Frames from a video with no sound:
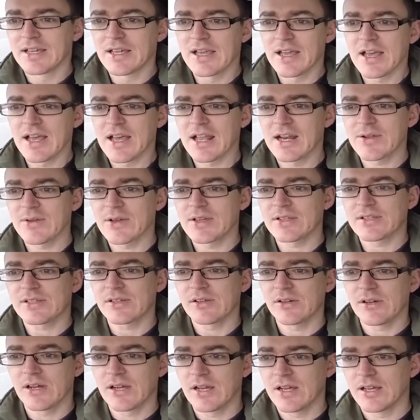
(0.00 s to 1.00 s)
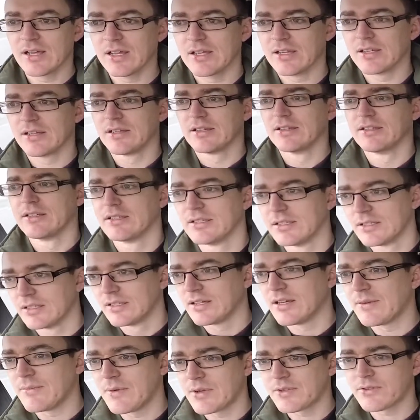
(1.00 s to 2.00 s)
anyway, so
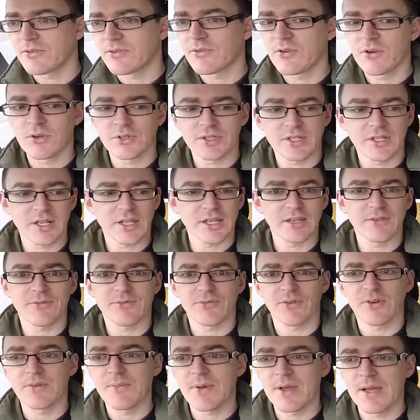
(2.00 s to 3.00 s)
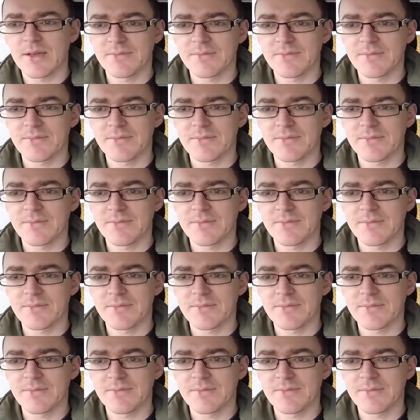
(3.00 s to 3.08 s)
I'm on the road today from